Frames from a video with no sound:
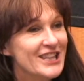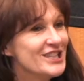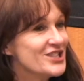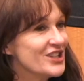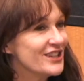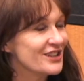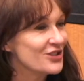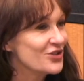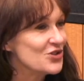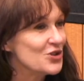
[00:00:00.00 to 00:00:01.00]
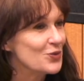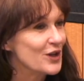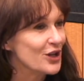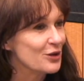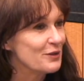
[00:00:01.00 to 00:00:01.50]
This year that's new,
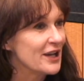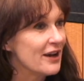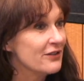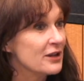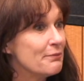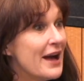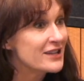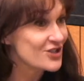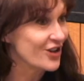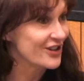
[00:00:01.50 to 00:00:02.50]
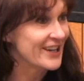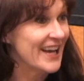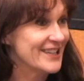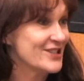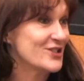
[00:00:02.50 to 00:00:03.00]
we're going to be having a mascot night.